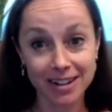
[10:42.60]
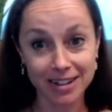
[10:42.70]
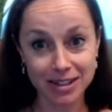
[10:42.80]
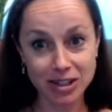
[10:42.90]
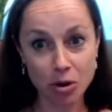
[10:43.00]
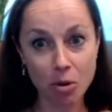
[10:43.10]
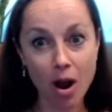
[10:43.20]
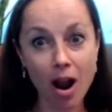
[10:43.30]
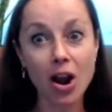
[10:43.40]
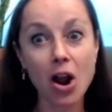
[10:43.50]
so
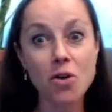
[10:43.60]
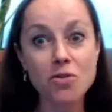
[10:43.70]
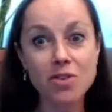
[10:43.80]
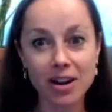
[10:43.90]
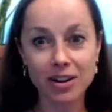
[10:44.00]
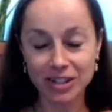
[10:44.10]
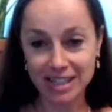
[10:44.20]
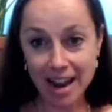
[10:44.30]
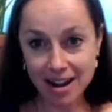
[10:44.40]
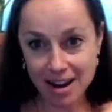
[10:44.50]
our own
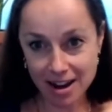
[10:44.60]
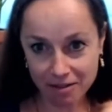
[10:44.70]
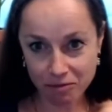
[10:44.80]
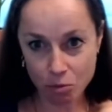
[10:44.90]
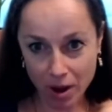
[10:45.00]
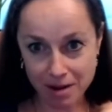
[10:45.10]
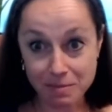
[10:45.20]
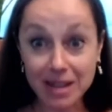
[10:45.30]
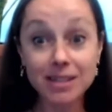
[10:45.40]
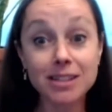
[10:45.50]
understanding of what it
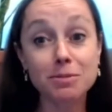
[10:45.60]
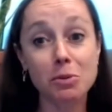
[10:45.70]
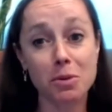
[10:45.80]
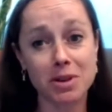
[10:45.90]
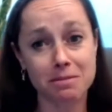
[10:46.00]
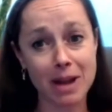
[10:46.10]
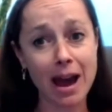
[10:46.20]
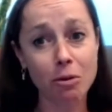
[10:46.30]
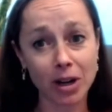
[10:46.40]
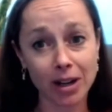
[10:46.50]
means to be a woman in
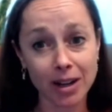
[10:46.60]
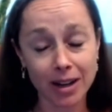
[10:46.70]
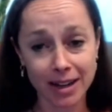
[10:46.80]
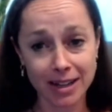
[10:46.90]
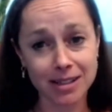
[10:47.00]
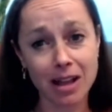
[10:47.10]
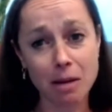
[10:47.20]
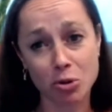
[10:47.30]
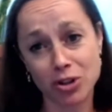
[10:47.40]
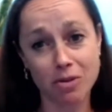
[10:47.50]
power is a lot
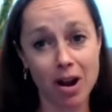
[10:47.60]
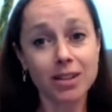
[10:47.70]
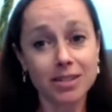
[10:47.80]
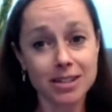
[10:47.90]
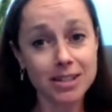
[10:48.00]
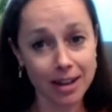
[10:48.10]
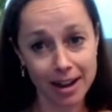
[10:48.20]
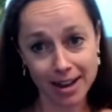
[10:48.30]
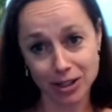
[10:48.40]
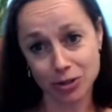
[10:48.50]
more nuanced uh,
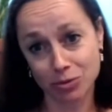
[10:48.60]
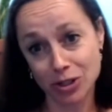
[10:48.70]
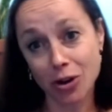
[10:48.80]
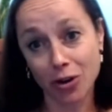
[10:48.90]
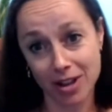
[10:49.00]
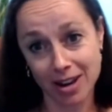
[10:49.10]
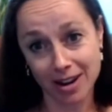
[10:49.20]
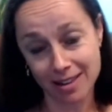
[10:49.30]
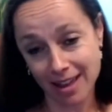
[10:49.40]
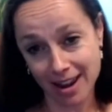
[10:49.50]
as a result.
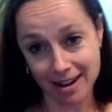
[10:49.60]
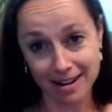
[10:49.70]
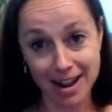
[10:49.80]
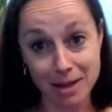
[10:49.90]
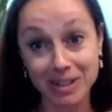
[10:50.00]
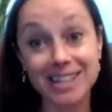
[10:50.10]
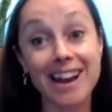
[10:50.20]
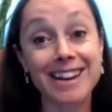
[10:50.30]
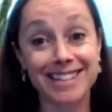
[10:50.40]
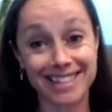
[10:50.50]
And, and I'm
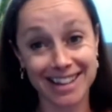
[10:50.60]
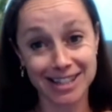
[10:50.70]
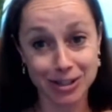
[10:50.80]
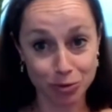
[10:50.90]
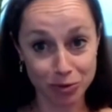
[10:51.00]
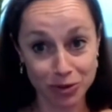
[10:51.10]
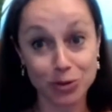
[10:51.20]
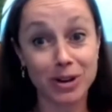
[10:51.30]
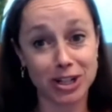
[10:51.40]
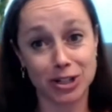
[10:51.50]
excited that that's sort of the
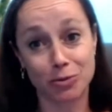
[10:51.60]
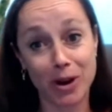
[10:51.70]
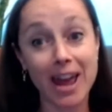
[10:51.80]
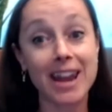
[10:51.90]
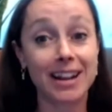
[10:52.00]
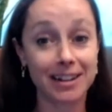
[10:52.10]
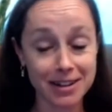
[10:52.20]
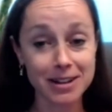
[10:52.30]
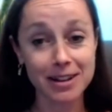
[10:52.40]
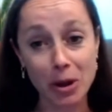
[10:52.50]
direction we're heading,
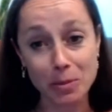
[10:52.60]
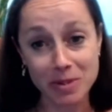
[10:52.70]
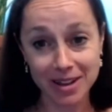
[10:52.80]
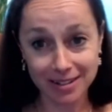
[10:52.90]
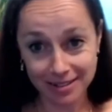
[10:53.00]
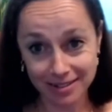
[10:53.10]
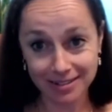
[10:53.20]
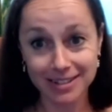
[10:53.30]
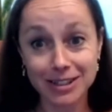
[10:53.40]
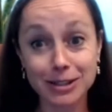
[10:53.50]
albeit
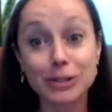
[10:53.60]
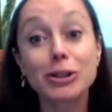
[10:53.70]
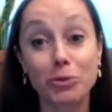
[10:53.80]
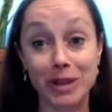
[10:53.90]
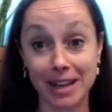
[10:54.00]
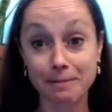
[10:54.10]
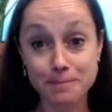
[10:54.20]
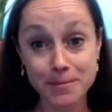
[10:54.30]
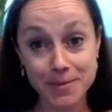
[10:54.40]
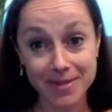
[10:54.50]
slowly.
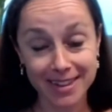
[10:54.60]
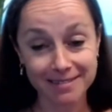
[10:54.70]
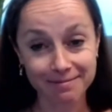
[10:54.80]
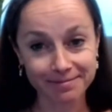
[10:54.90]
So,